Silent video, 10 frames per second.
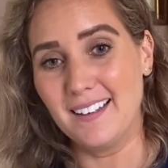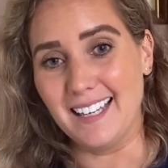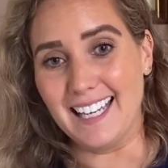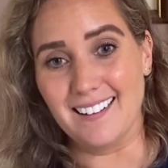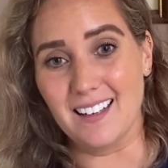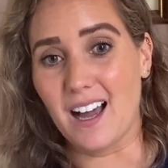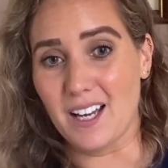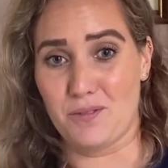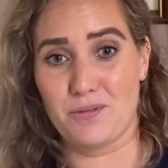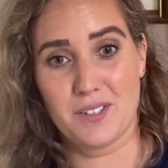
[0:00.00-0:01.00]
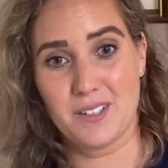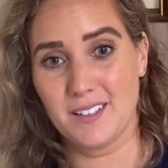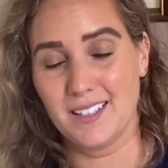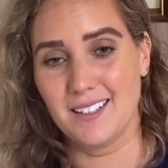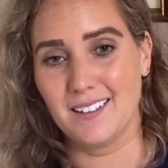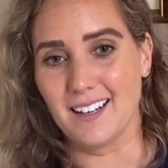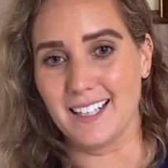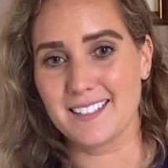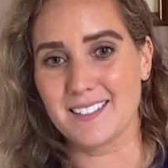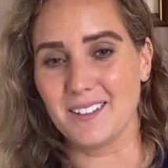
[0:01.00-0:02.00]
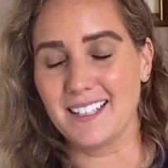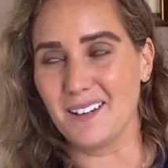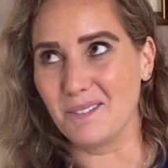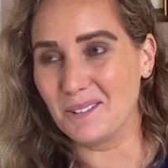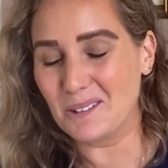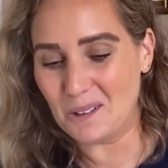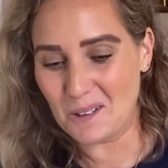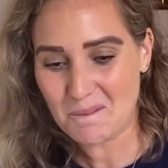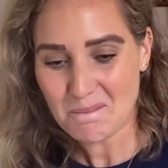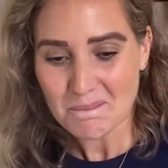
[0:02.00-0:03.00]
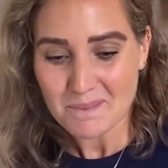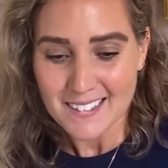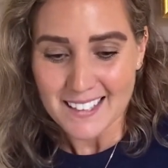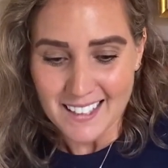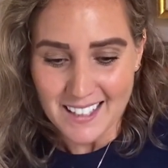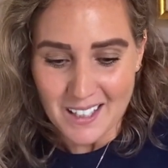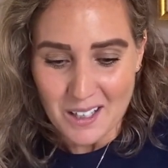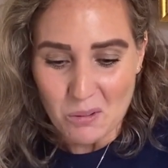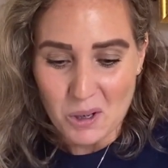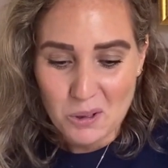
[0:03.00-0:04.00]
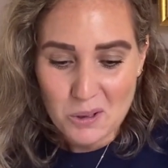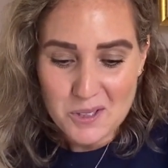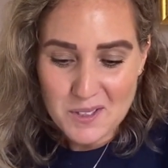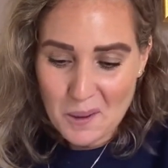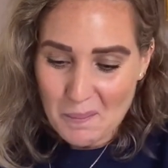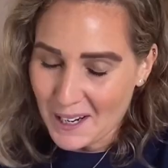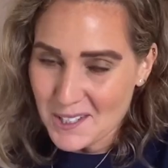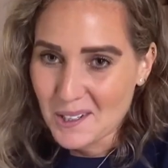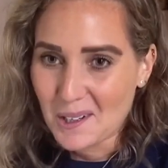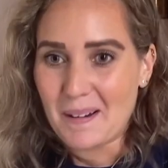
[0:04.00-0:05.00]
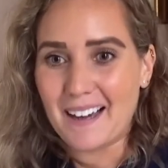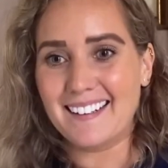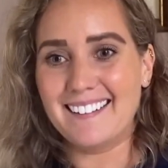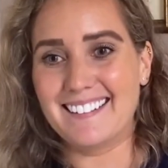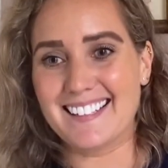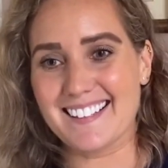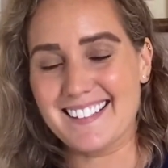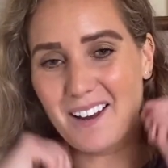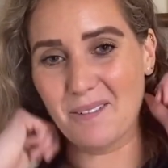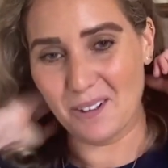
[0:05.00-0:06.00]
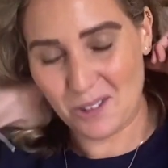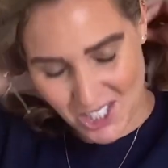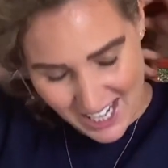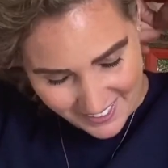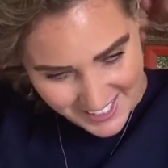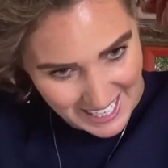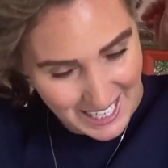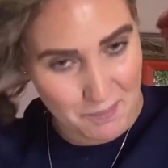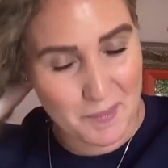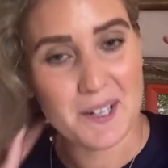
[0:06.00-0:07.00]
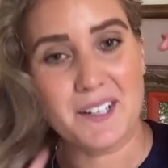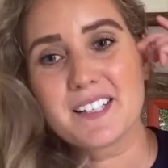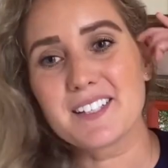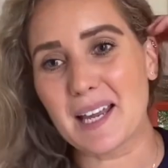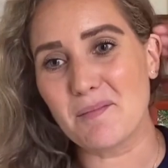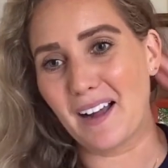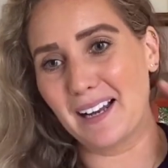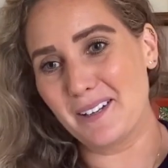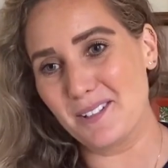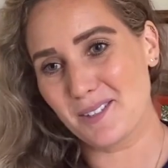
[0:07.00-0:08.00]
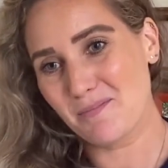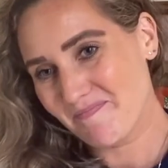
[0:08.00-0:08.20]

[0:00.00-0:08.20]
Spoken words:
in life, right? So yeah, we're all so passionate about it, and as I say, we all share the same values.